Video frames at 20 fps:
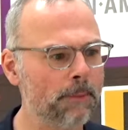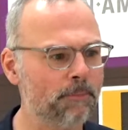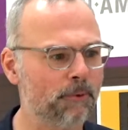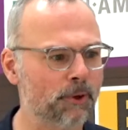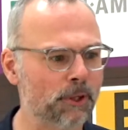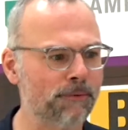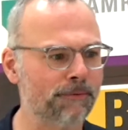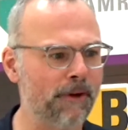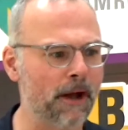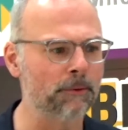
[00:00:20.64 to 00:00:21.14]

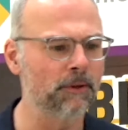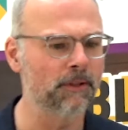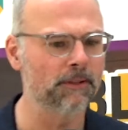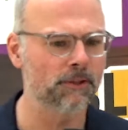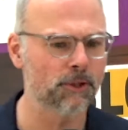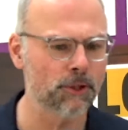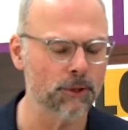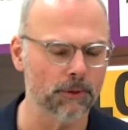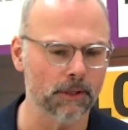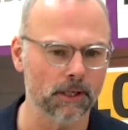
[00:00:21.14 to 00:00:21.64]
was
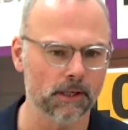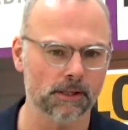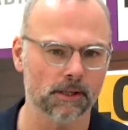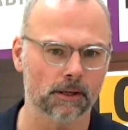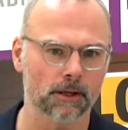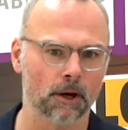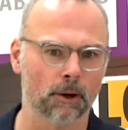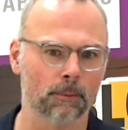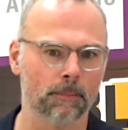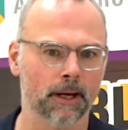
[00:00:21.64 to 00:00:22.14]
founded 2 years
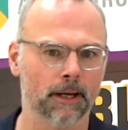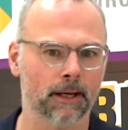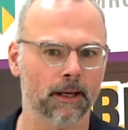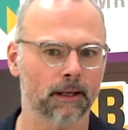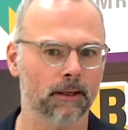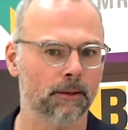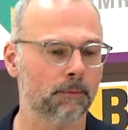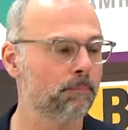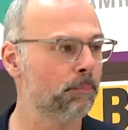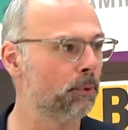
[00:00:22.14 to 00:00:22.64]
ago
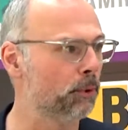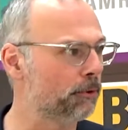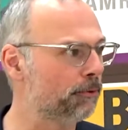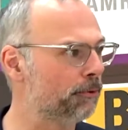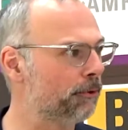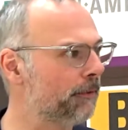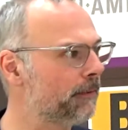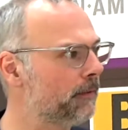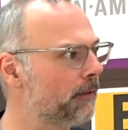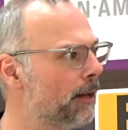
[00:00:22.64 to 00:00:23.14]
by Port of
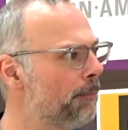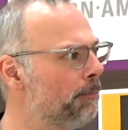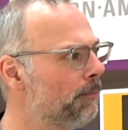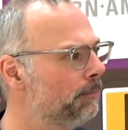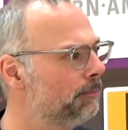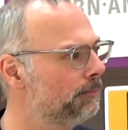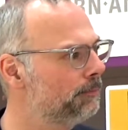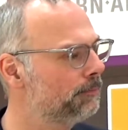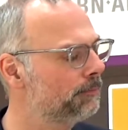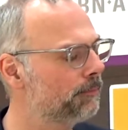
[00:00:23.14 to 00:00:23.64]
Rotterdam,
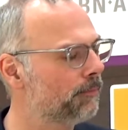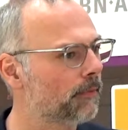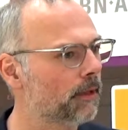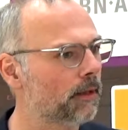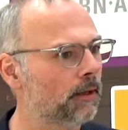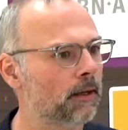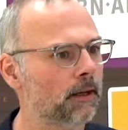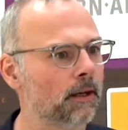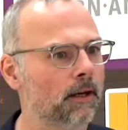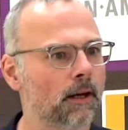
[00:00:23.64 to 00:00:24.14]

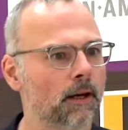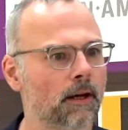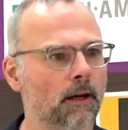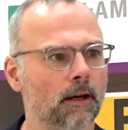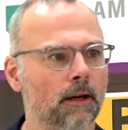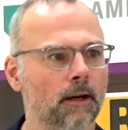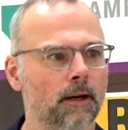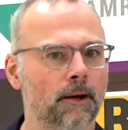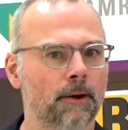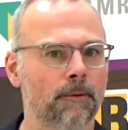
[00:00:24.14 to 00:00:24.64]

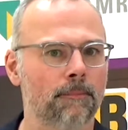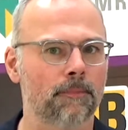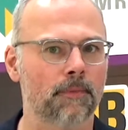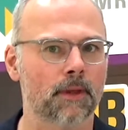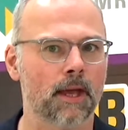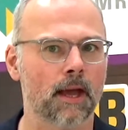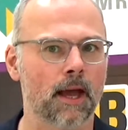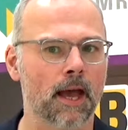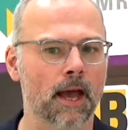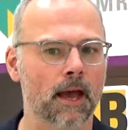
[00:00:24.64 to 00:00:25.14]

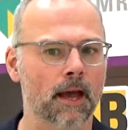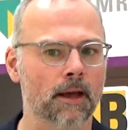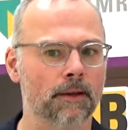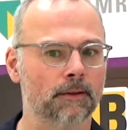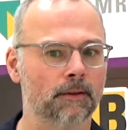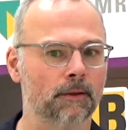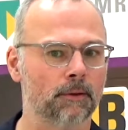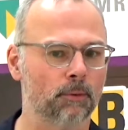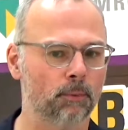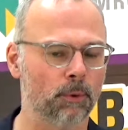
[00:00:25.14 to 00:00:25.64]

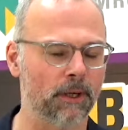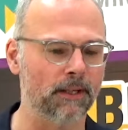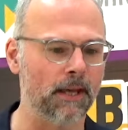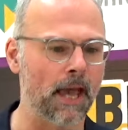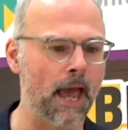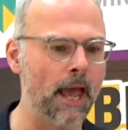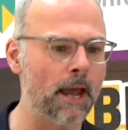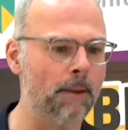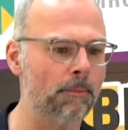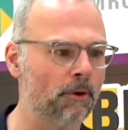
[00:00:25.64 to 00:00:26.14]
and with the
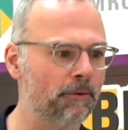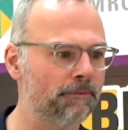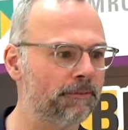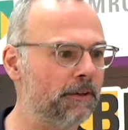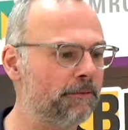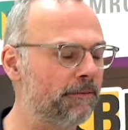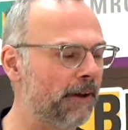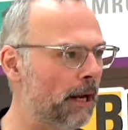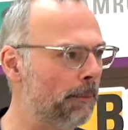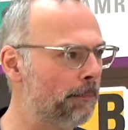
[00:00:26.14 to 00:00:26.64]
aim of
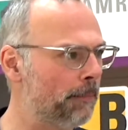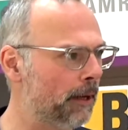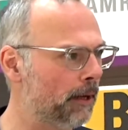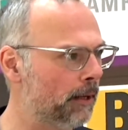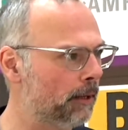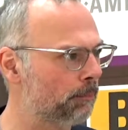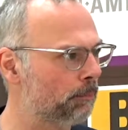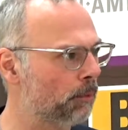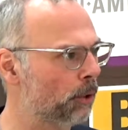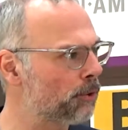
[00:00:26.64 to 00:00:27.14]

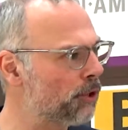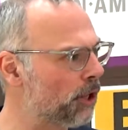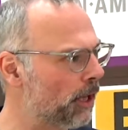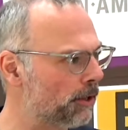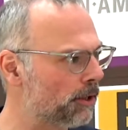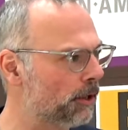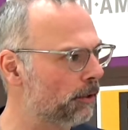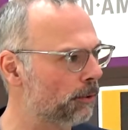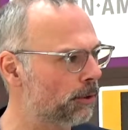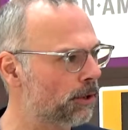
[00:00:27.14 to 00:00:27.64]
developing blockchain
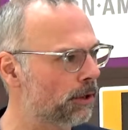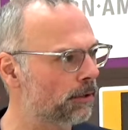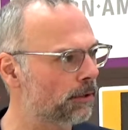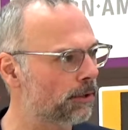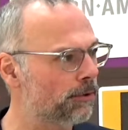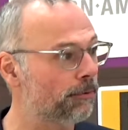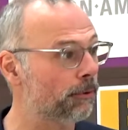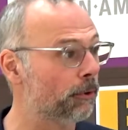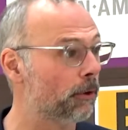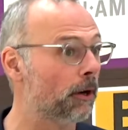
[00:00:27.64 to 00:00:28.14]
solutions
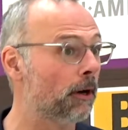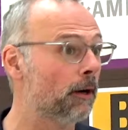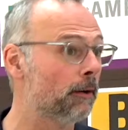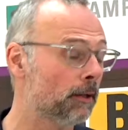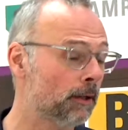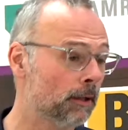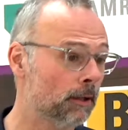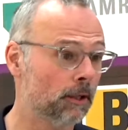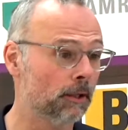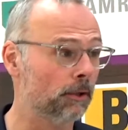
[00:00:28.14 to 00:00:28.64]
for
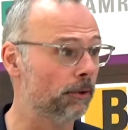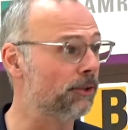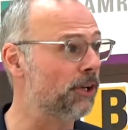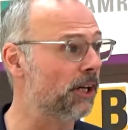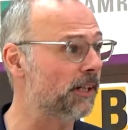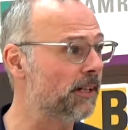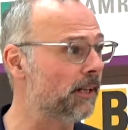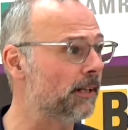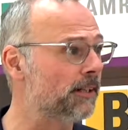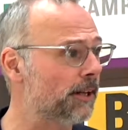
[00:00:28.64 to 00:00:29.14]

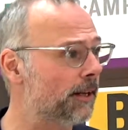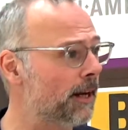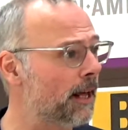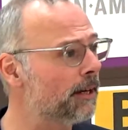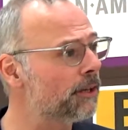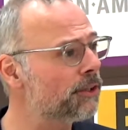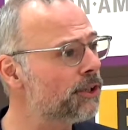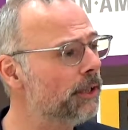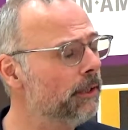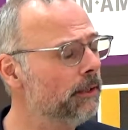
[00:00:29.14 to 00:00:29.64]
logistics and
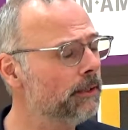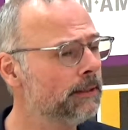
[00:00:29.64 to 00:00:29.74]
energy.